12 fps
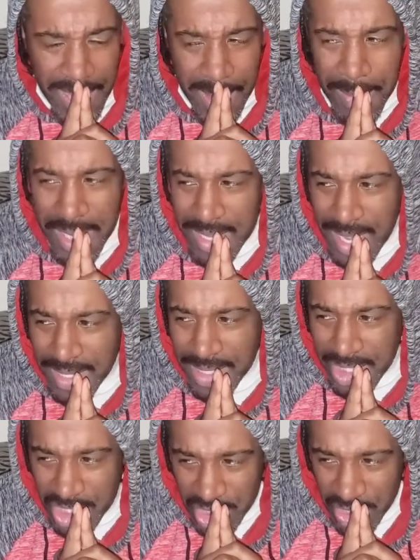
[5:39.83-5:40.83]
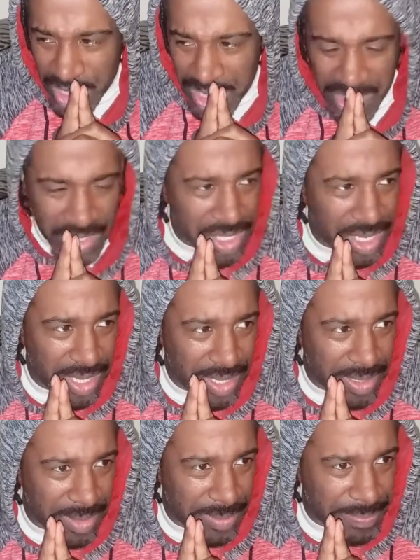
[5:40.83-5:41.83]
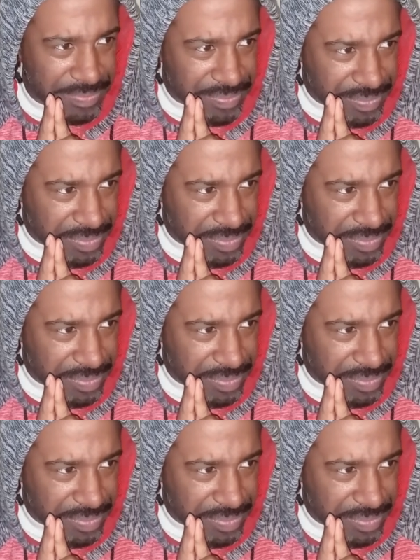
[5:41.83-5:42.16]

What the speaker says: him and Doctor Strange, do